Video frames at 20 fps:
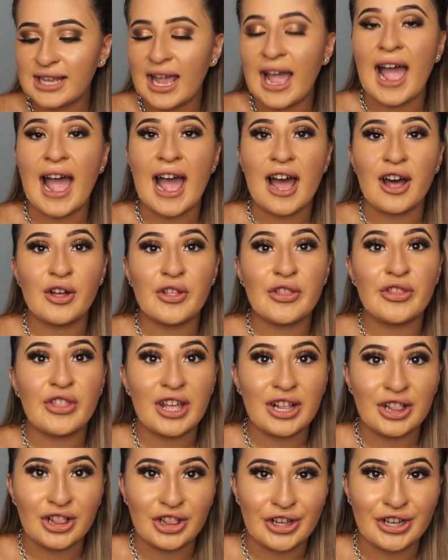is how
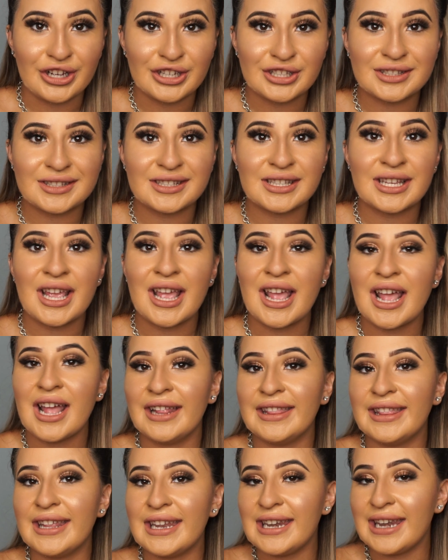they looked
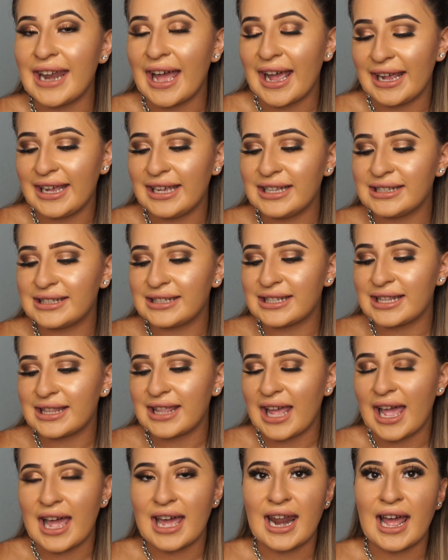the night
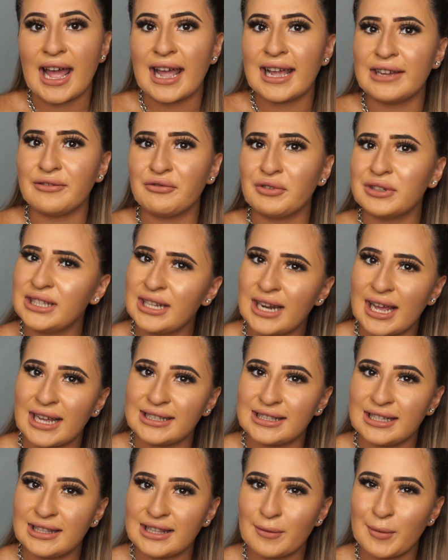that I wasn't
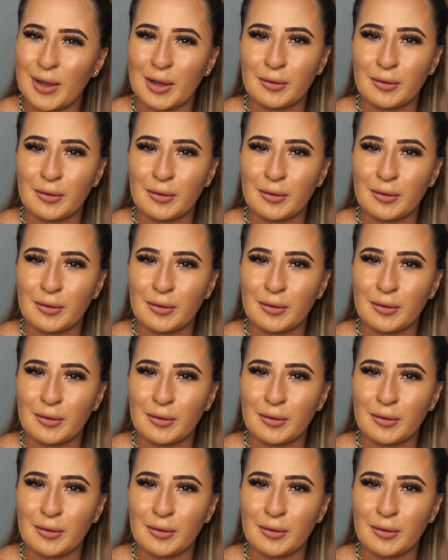icing them.